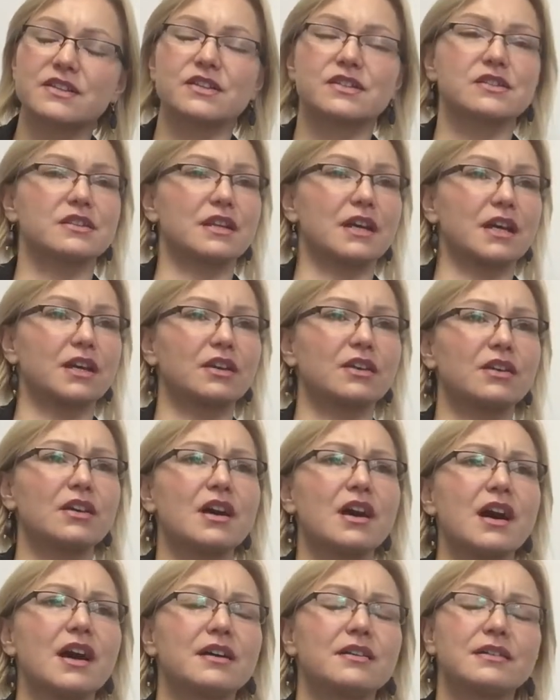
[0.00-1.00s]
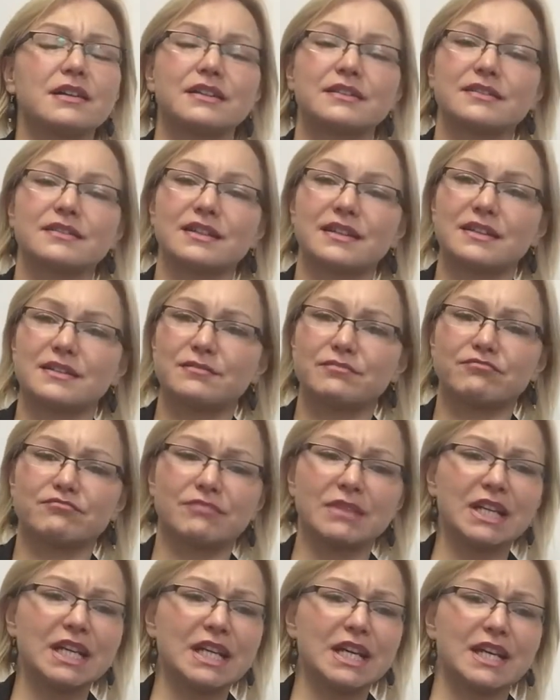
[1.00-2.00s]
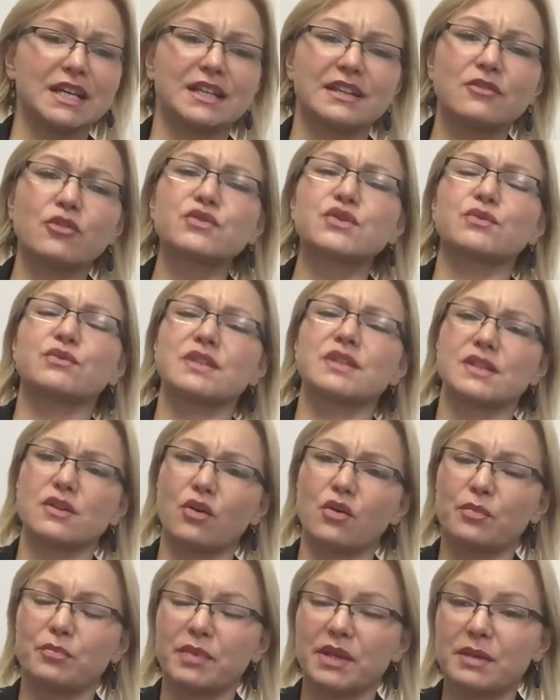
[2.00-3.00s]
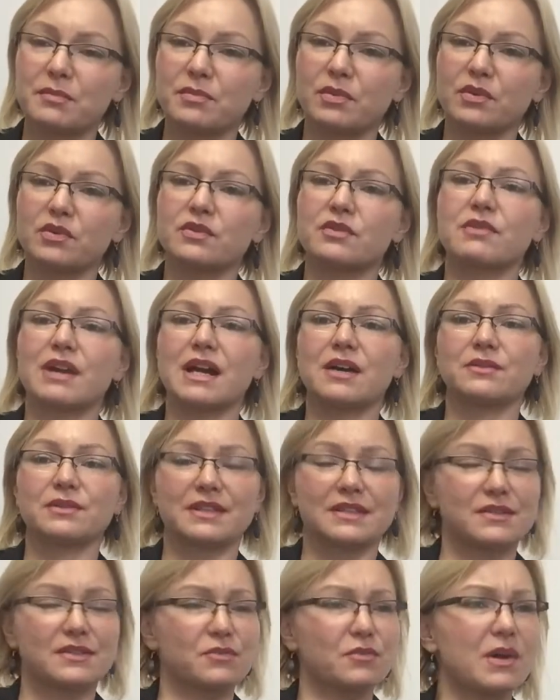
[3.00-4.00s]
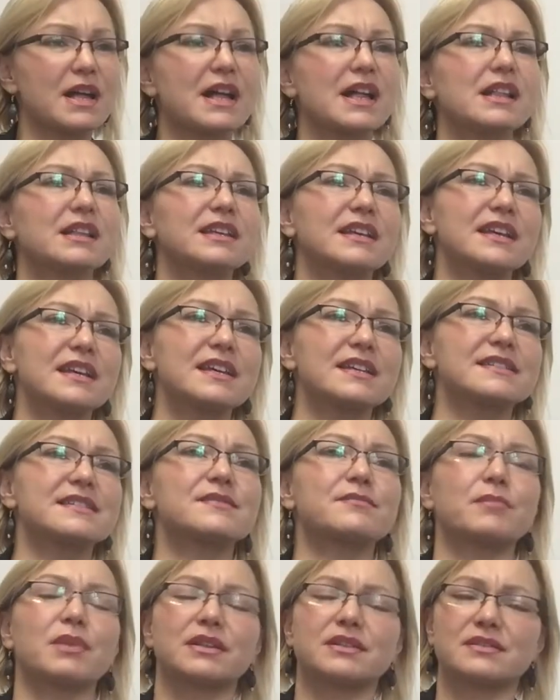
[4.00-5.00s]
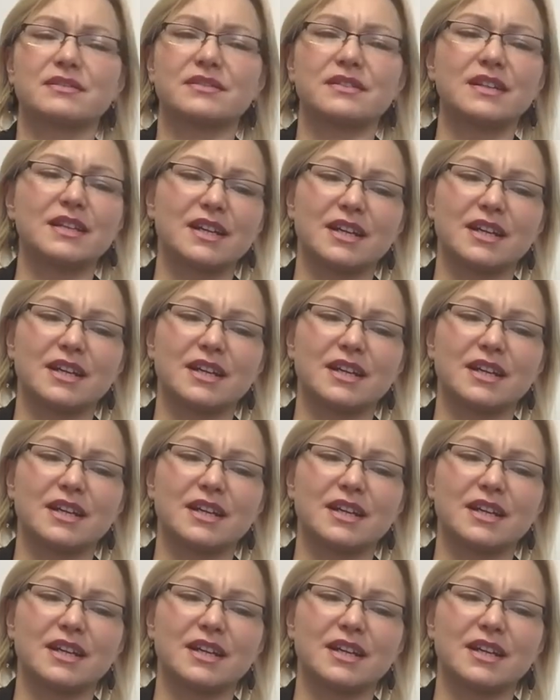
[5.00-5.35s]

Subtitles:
It was like, yeah, and then also there's all people around as well, yes, but